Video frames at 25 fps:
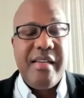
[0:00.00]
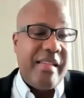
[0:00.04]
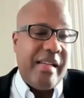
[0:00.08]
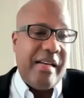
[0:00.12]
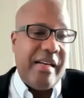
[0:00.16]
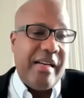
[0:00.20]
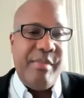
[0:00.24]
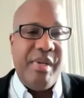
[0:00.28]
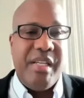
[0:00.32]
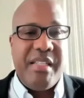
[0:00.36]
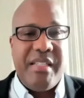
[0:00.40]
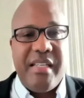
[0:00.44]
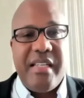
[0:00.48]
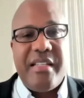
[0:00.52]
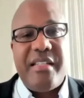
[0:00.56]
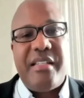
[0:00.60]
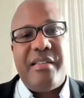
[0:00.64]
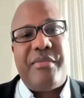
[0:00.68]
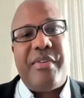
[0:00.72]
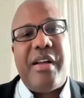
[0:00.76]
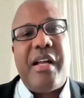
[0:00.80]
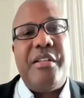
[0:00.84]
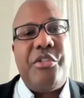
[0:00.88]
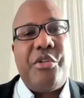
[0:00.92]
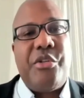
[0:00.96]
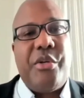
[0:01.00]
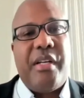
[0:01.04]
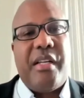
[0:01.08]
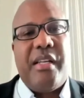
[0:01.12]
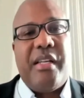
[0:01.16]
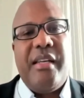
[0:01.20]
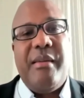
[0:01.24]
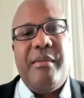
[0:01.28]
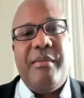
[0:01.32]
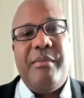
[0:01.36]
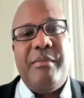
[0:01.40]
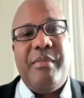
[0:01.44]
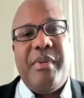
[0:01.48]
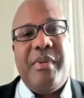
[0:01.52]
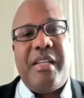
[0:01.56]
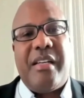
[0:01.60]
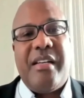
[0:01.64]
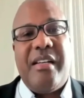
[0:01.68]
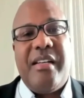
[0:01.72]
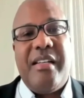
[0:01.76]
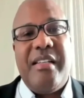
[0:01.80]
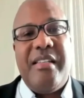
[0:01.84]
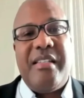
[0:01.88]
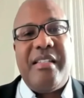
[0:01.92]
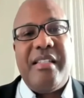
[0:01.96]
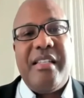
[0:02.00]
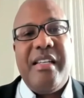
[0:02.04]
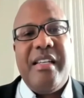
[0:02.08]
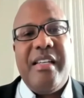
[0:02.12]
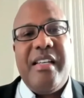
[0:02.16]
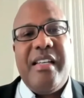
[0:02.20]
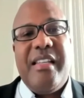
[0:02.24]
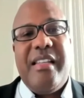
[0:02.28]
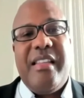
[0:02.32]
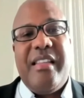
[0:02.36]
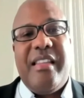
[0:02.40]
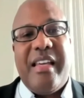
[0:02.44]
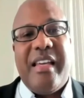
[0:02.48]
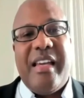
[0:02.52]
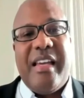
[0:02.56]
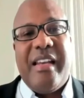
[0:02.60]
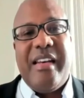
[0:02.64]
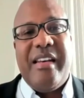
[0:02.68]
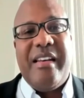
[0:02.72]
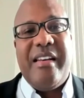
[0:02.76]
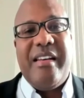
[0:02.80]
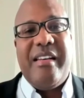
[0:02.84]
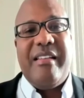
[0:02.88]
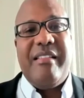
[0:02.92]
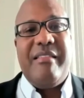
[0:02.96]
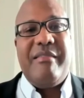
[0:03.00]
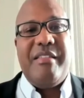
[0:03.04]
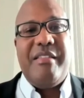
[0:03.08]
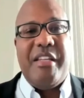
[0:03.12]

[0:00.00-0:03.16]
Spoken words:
then it makes sense to file jointly, because then,